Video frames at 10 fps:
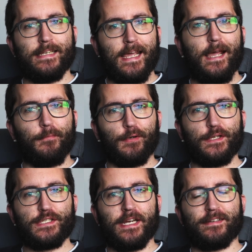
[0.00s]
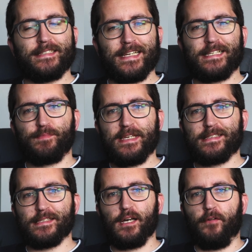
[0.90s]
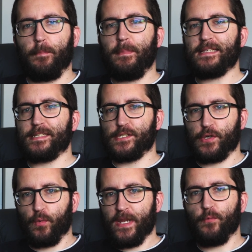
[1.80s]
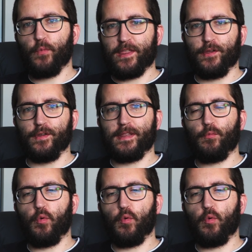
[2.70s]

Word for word: Today I'm going to share six pieces of amazing terrain with you that